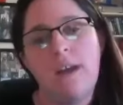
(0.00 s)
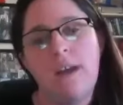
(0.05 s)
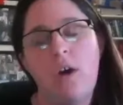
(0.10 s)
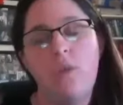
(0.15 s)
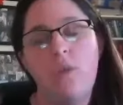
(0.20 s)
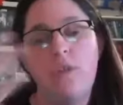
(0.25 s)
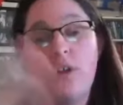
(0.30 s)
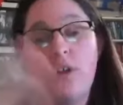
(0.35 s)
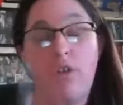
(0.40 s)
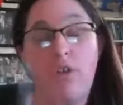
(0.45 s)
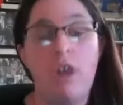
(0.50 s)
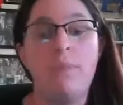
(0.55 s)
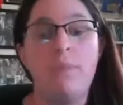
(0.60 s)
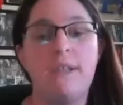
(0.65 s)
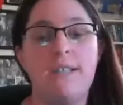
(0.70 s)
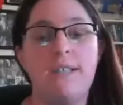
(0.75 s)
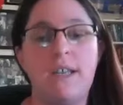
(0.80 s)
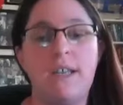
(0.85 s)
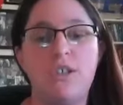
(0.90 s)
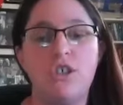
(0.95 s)
on the Chrome
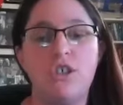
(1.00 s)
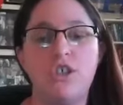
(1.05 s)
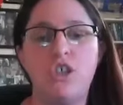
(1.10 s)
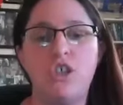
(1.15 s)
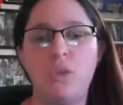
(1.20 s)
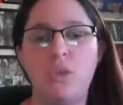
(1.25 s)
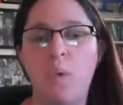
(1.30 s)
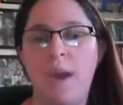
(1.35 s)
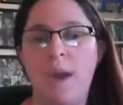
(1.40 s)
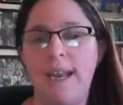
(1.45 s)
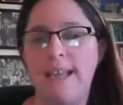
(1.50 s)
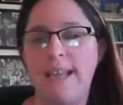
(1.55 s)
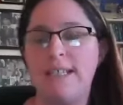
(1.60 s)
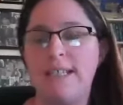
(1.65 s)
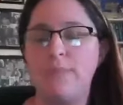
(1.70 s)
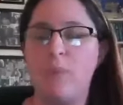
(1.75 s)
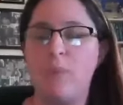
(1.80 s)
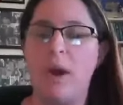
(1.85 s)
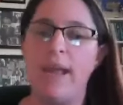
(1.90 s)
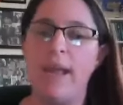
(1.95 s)
extension, do I need
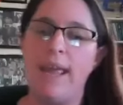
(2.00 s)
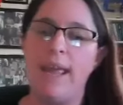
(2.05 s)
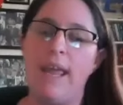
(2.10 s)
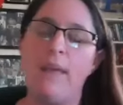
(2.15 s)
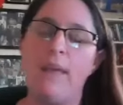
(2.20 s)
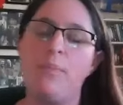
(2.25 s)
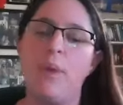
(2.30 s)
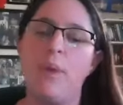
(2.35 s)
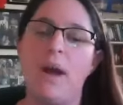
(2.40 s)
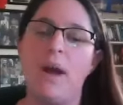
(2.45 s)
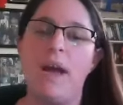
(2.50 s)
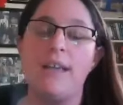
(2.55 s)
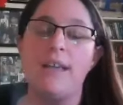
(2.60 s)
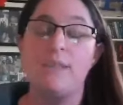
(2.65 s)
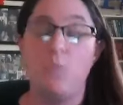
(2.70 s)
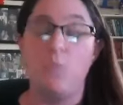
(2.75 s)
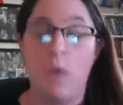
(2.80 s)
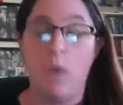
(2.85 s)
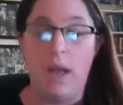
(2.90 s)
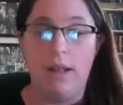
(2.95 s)
to buy Keeper
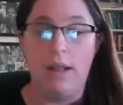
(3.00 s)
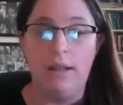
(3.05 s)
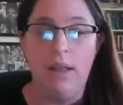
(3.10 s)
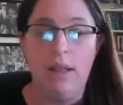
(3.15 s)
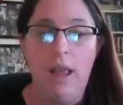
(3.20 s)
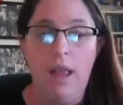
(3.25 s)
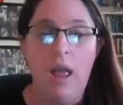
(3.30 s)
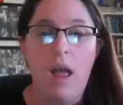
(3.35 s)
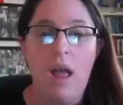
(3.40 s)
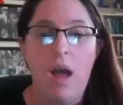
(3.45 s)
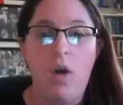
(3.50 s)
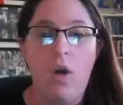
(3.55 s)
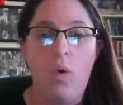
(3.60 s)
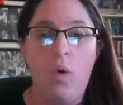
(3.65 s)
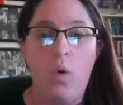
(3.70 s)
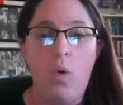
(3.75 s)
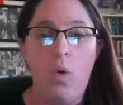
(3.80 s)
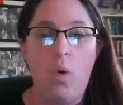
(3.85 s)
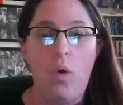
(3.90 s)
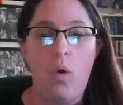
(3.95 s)
as well,
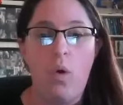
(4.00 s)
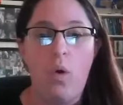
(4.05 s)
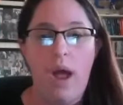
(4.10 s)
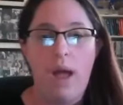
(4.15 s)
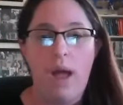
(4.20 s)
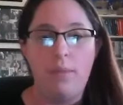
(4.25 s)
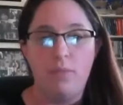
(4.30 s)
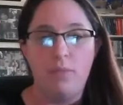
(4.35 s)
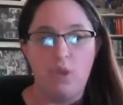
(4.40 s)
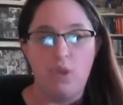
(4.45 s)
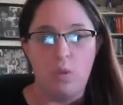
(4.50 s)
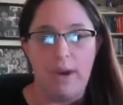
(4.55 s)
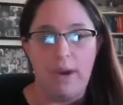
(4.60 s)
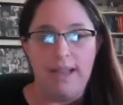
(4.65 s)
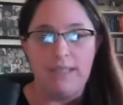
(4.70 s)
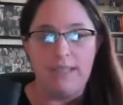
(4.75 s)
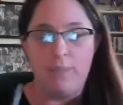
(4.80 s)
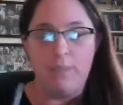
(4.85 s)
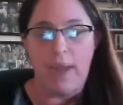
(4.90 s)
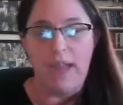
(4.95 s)
or do I
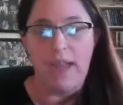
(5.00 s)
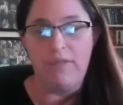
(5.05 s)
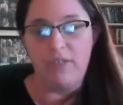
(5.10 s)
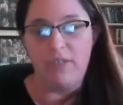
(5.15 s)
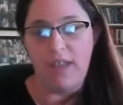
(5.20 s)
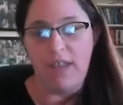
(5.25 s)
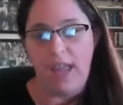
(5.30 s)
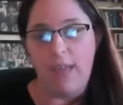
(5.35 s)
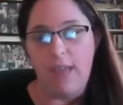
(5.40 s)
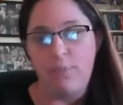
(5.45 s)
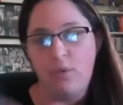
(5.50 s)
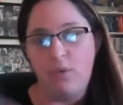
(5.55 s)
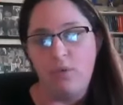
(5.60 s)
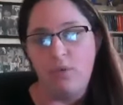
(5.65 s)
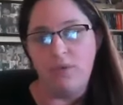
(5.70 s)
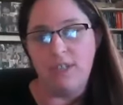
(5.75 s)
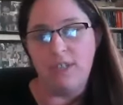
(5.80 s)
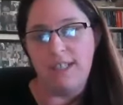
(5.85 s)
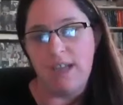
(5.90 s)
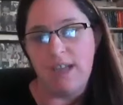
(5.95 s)
need to pay for the Keeper,
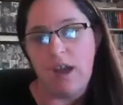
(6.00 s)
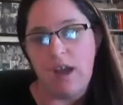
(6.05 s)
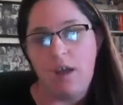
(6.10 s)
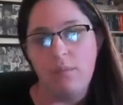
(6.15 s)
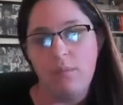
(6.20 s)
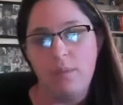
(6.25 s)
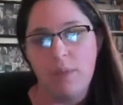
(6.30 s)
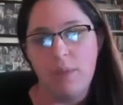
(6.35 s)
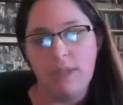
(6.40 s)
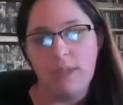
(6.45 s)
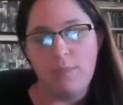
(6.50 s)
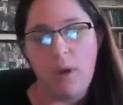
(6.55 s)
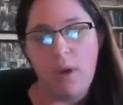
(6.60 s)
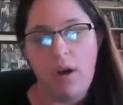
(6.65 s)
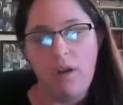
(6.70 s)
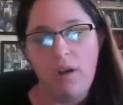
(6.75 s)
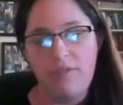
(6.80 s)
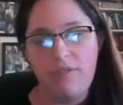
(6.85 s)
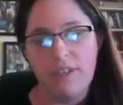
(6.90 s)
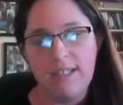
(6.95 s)
or does it come as
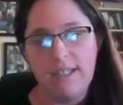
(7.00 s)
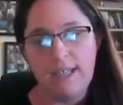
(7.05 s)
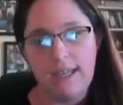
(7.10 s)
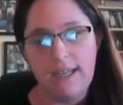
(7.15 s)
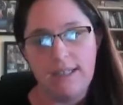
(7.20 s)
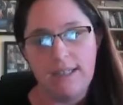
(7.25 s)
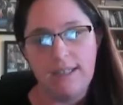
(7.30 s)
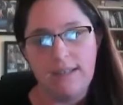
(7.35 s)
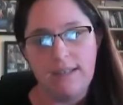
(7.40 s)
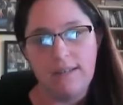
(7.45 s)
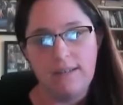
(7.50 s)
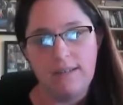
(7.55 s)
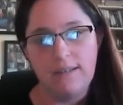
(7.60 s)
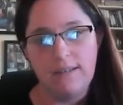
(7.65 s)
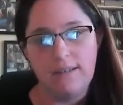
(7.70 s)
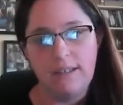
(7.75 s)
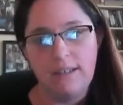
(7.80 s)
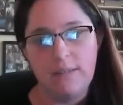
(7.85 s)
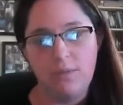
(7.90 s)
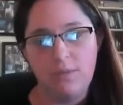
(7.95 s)
part of the SAS
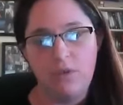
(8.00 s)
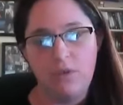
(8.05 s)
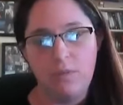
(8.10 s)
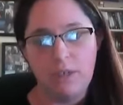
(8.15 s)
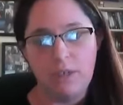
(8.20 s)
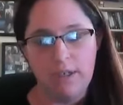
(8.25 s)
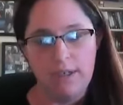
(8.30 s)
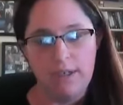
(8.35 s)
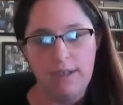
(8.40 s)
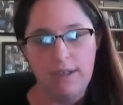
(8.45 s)
subscription?